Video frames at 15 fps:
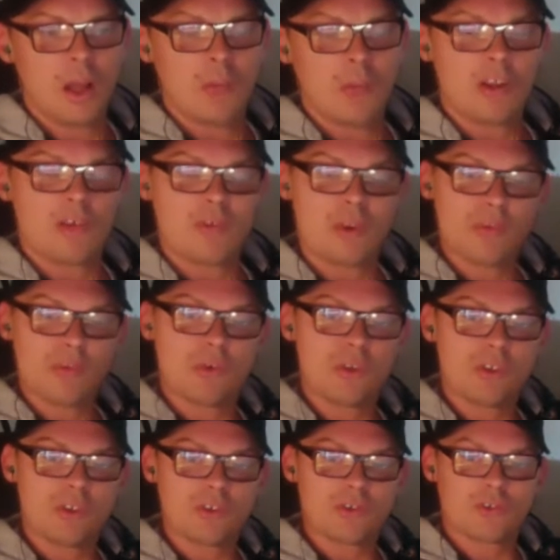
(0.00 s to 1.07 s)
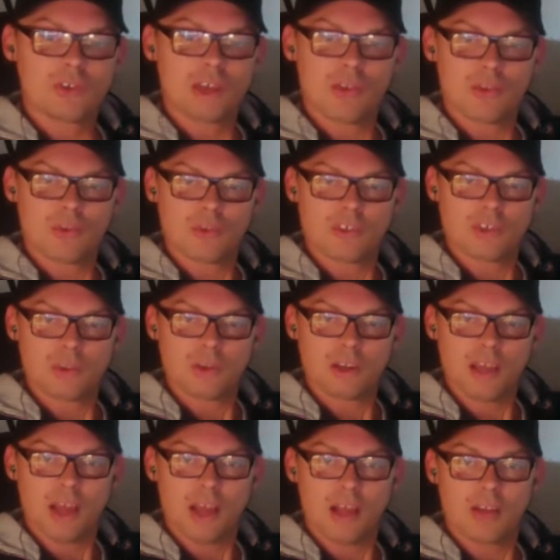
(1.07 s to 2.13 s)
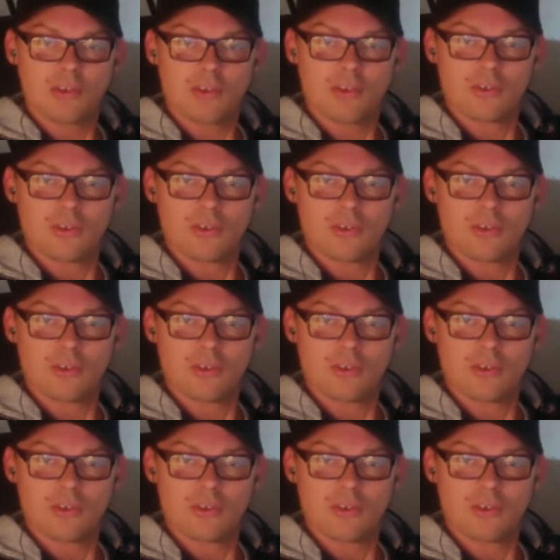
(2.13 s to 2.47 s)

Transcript: But if I'm doing this together with somebody else,